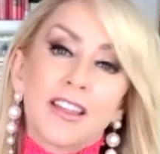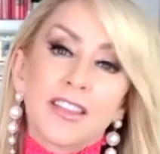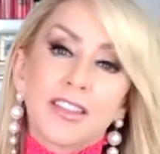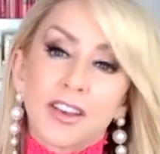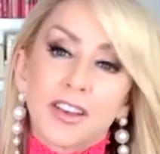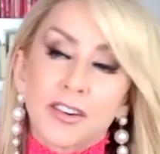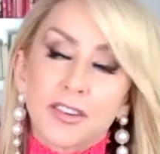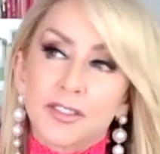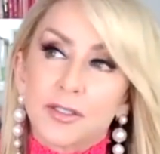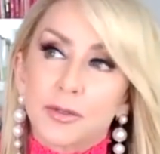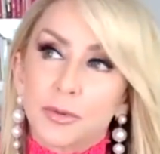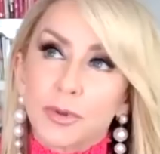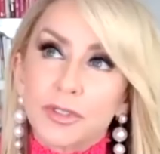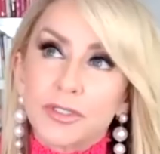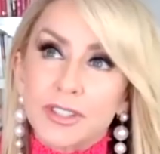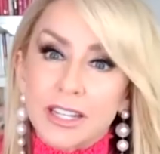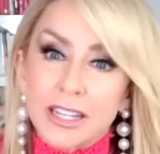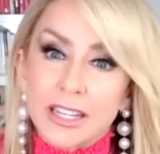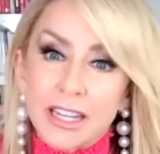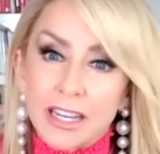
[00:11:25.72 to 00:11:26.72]
there's
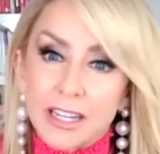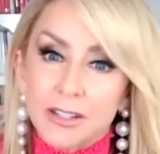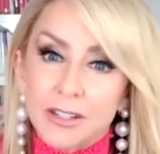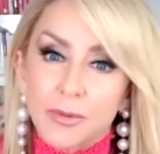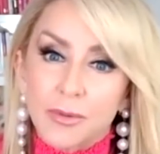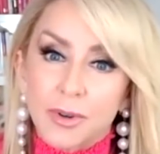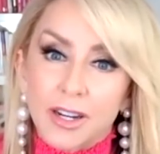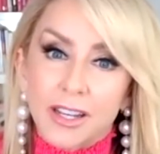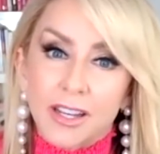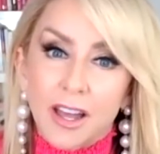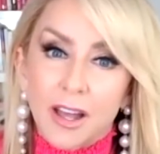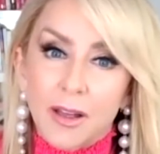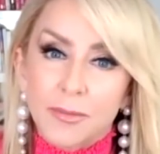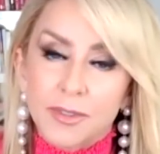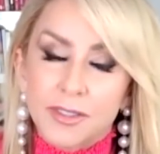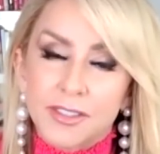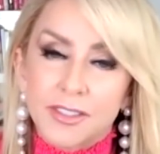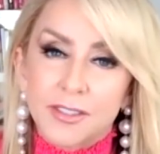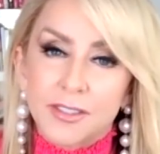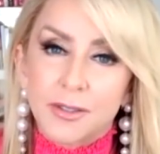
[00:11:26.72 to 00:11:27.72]
routine when it
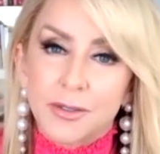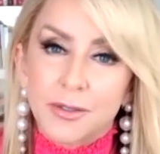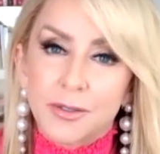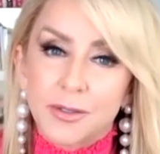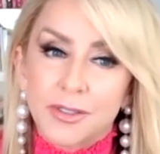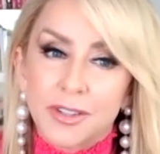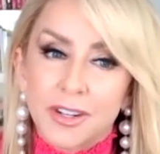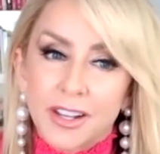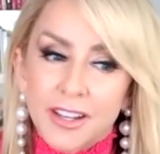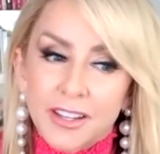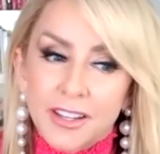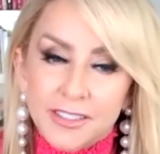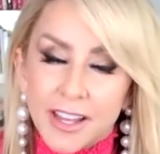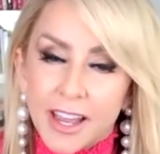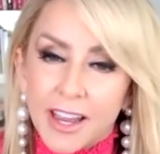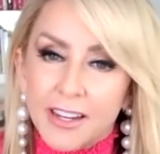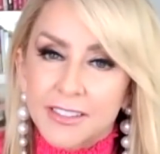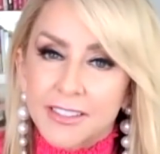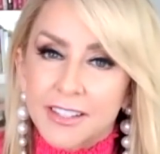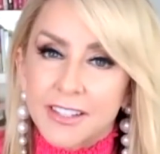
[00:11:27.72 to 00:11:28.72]
comes to
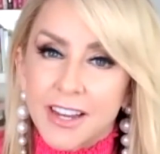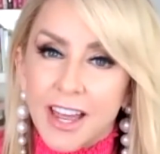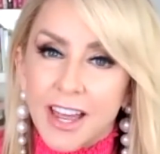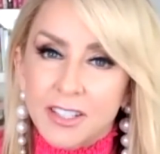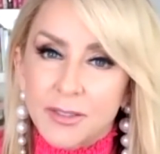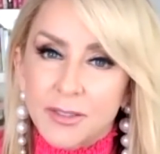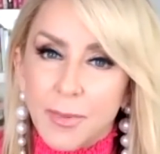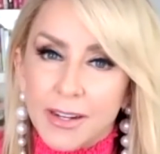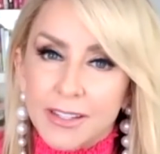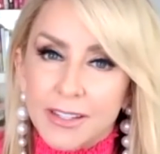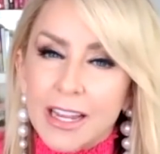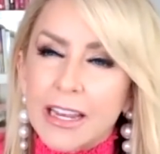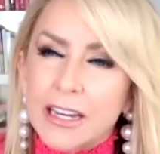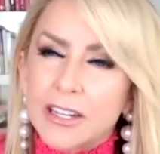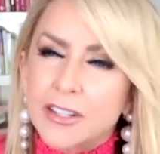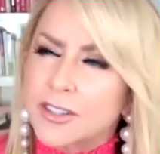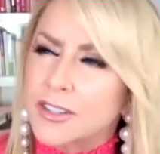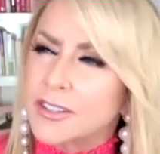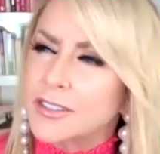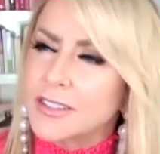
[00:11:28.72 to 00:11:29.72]
sex and
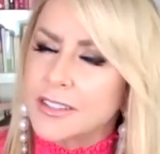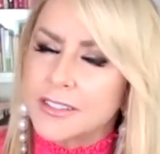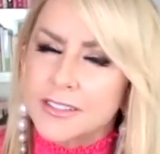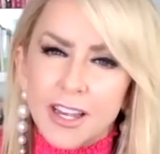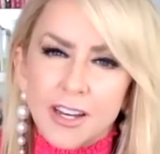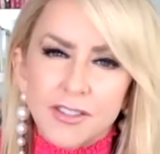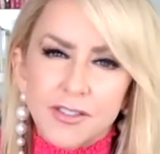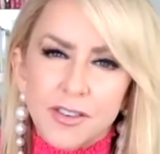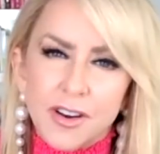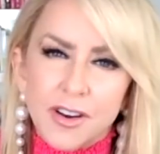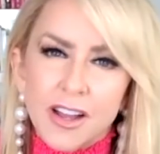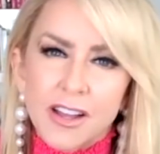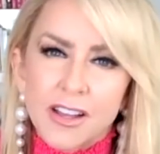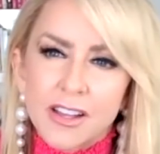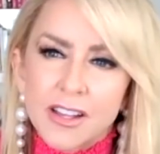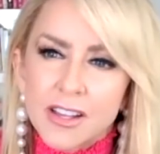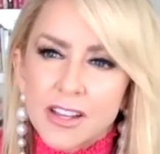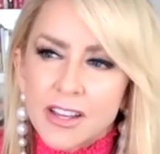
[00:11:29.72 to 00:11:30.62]
expectations, etc.